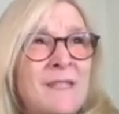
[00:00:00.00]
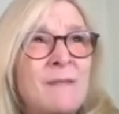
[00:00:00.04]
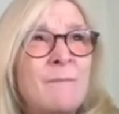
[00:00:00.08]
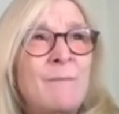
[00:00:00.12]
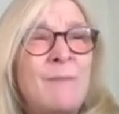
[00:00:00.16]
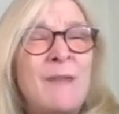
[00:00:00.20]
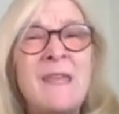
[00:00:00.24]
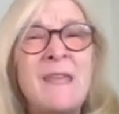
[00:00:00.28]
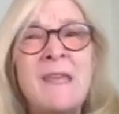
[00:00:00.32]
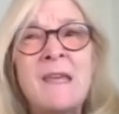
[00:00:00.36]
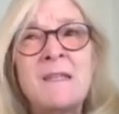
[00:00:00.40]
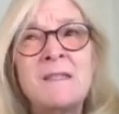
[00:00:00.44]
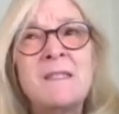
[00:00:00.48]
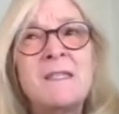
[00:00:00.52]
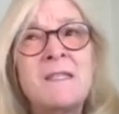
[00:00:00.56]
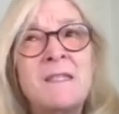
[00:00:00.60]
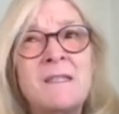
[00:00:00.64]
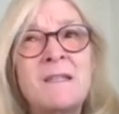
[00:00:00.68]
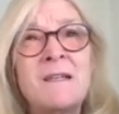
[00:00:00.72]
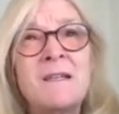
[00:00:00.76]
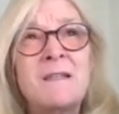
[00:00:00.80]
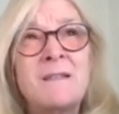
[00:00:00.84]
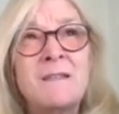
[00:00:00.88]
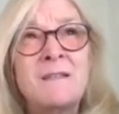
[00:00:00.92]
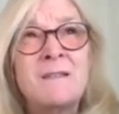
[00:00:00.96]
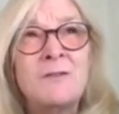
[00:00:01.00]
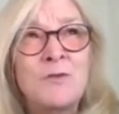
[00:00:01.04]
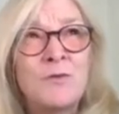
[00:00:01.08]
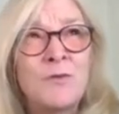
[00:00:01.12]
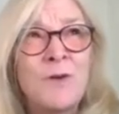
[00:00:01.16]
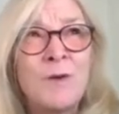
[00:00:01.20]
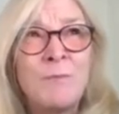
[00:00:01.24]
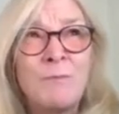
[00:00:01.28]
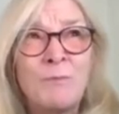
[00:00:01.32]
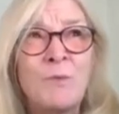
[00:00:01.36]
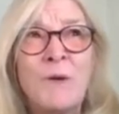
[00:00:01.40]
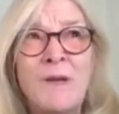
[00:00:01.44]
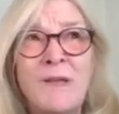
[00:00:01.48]
begins to
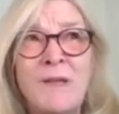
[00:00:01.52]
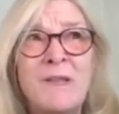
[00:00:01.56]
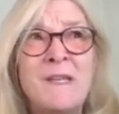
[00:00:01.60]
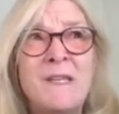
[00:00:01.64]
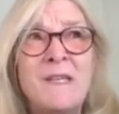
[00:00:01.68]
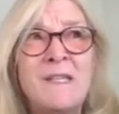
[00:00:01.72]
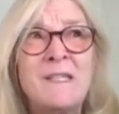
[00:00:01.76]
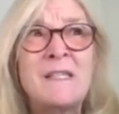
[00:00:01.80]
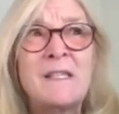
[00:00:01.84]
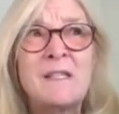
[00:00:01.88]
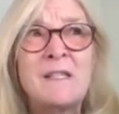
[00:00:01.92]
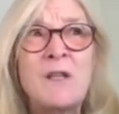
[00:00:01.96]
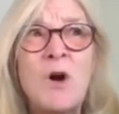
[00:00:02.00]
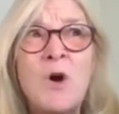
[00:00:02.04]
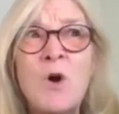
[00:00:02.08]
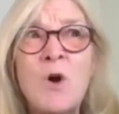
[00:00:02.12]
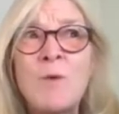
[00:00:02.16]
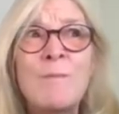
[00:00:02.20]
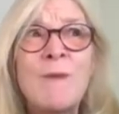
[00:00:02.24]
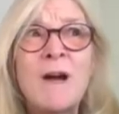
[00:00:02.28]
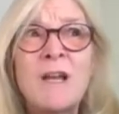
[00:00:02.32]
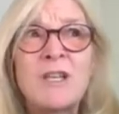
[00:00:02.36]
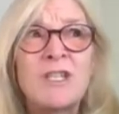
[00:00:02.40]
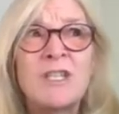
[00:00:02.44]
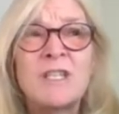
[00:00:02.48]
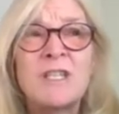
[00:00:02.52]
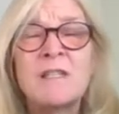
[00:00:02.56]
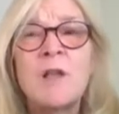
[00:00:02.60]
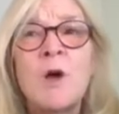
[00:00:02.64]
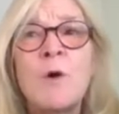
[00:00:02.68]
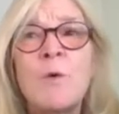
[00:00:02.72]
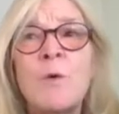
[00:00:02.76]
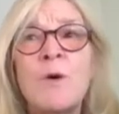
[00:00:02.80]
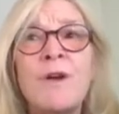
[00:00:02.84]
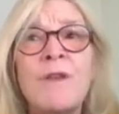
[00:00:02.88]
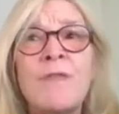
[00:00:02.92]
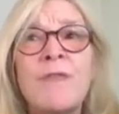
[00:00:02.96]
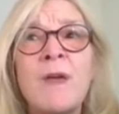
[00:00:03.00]
drip really slow much
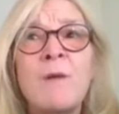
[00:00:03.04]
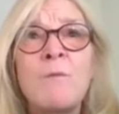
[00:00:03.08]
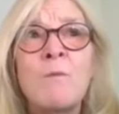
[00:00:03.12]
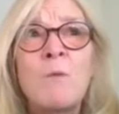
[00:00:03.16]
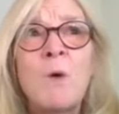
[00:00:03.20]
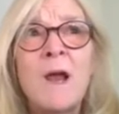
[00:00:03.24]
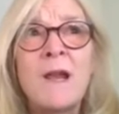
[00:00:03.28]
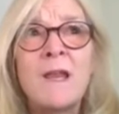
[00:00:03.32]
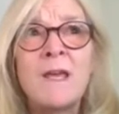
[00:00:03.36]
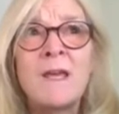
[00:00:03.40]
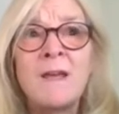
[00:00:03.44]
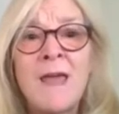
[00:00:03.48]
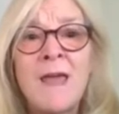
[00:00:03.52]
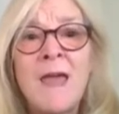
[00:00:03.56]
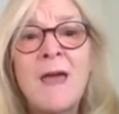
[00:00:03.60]
slower than what it